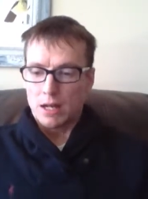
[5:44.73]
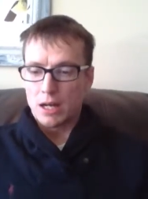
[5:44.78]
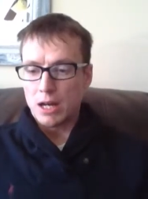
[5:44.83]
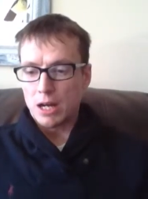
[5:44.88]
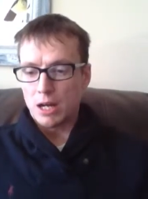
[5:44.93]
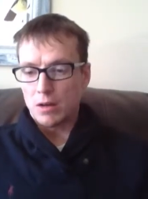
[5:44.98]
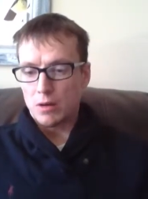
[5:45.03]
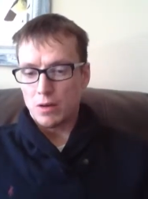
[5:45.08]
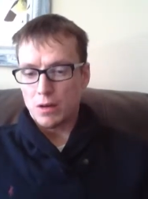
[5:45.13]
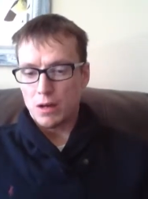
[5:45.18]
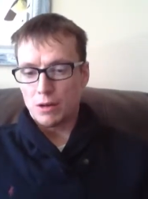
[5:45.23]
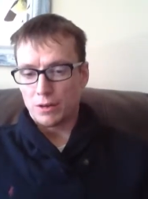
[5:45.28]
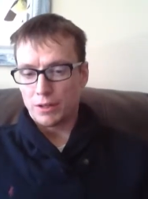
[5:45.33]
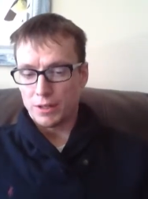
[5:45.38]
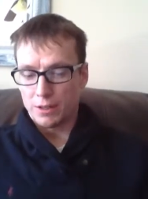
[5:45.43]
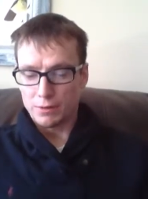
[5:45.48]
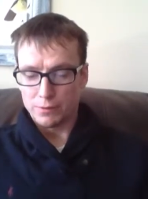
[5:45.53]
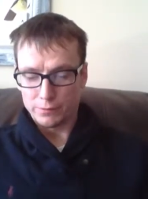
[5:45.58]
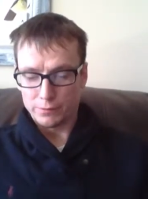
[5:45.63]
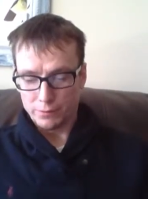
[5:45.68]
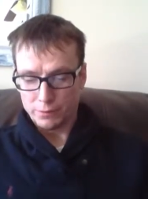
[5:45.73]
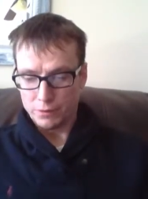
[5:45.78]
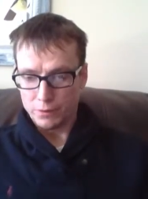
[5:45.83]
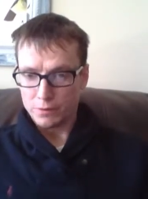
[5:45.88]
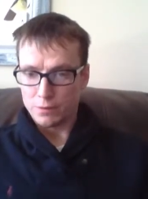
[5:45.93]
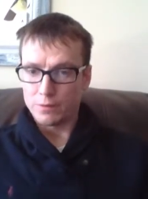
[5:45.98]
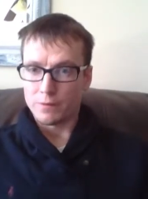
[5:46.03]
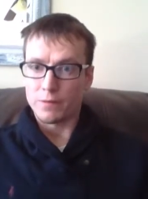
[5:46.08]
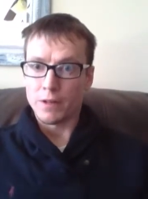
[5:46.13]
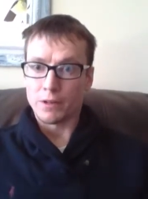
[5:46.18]
I'll get on
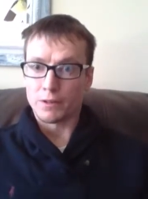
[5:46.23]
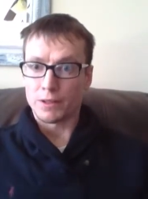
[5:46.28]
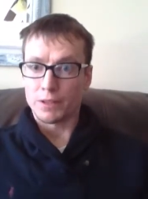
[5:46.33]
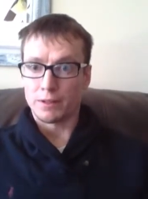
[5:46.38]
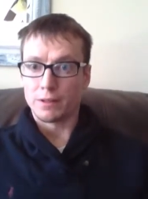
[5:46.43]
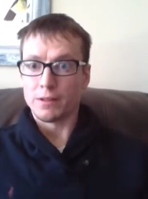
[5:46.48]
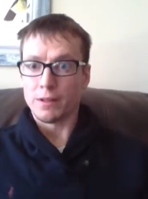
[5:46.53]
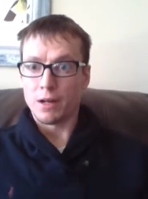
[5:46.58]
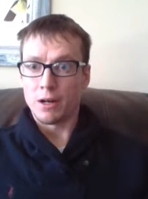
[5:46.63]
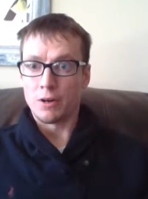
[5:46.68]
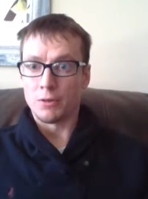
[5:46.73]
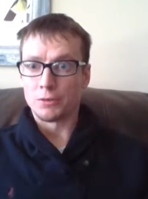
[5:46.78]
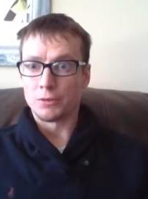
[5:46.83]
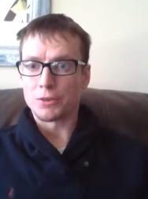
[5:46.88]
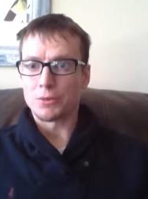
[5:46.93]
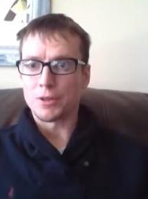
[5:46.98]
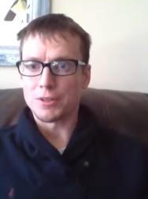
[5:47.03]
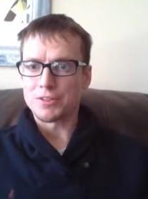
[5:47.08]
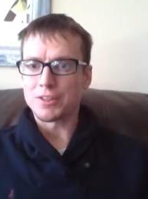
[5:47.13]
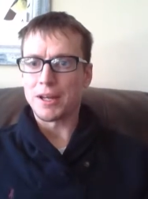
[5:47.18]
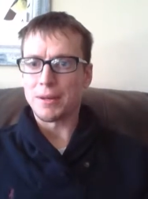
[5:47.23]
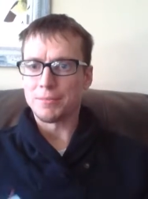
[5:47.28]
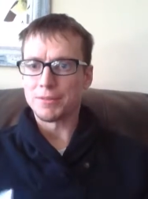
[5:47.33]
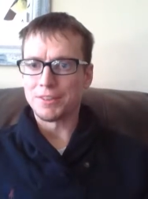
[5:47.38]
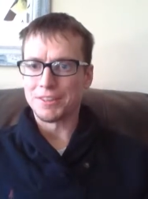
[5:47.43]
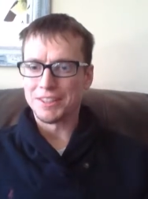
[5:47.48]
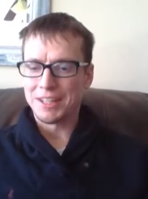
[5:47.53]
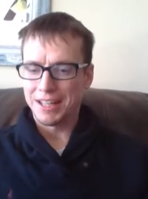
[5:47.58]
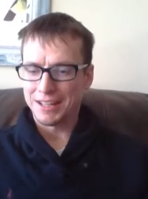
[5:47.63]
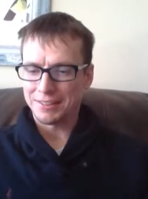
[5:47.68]
to what's
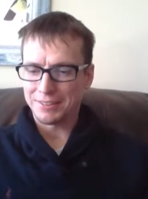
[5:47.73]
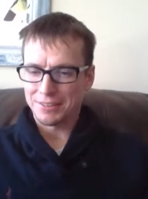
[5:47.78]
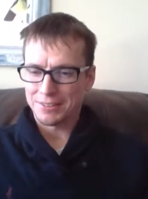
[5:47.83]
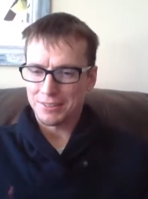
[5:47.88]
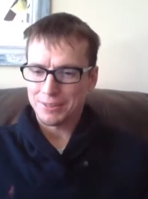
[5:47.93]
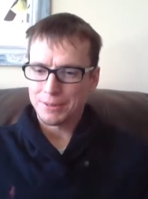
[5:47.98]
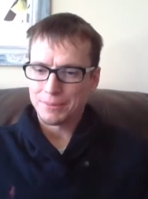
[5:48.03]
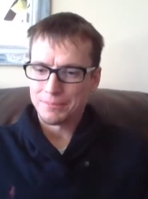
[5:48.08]
happening next.